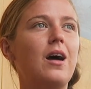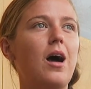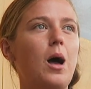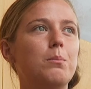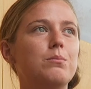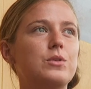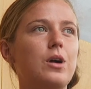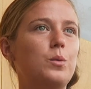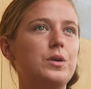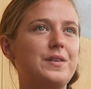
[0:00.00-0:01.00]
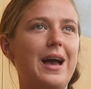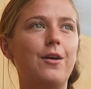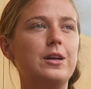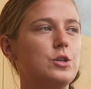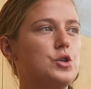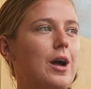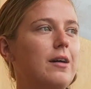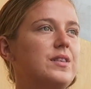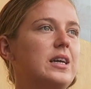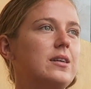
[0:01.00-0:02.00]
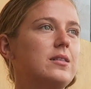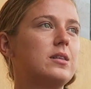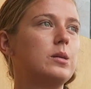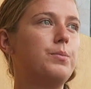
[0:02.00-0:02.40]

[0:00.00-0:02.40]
I would have carried on traveling,